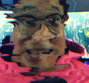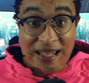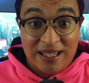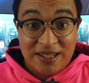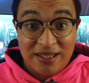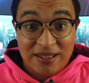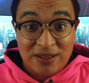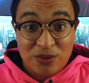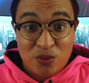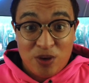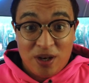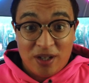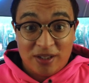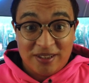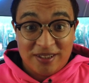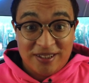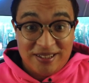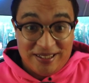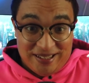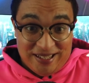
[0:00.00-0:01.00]
And guess
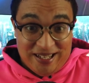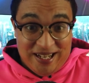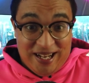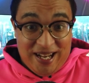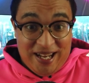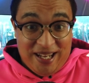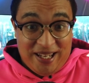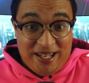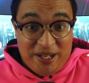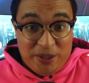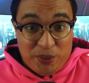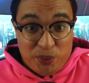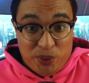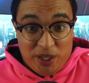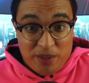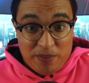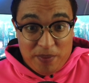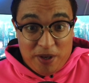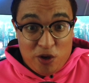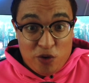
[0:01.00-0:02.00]
what? I can
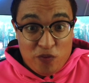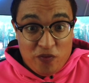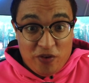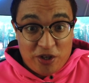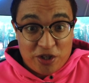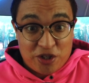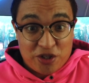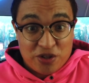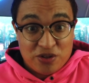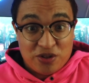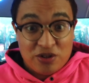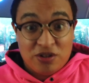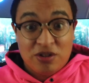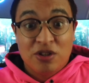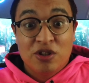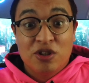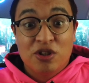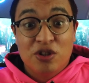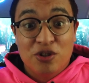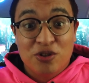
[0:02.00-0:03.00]
create my own versions
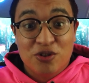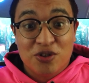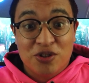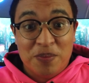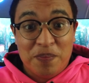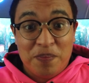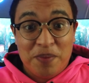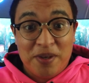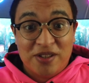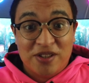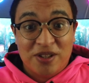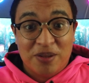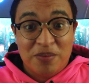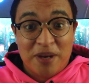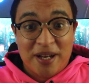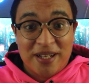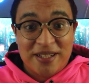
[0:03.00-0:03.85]
using pixel